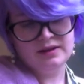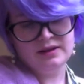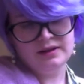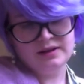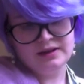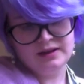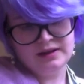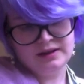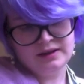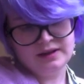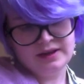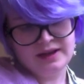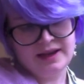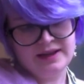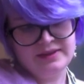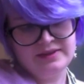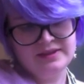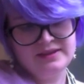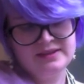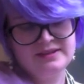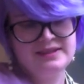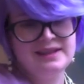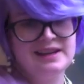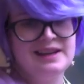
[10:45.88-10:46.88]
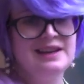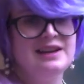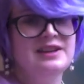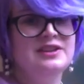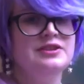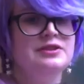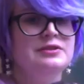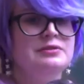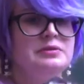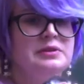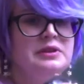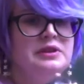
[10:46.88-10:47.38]
At this age,
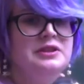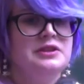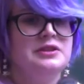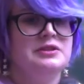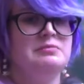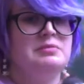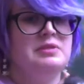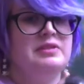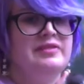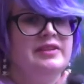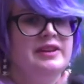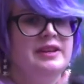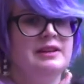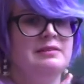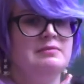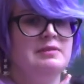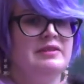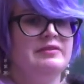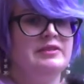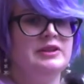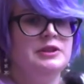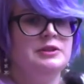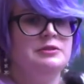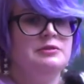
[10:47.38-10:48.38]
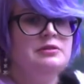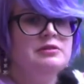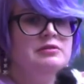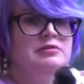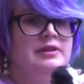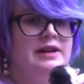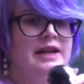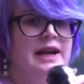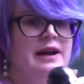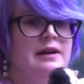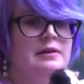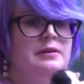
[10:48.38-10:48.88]
you really should be feeding them every 2 to
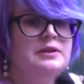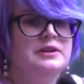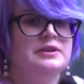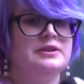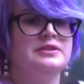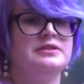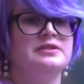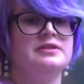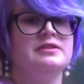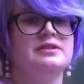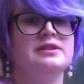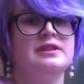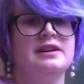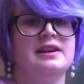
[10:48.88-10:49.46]
3 hours,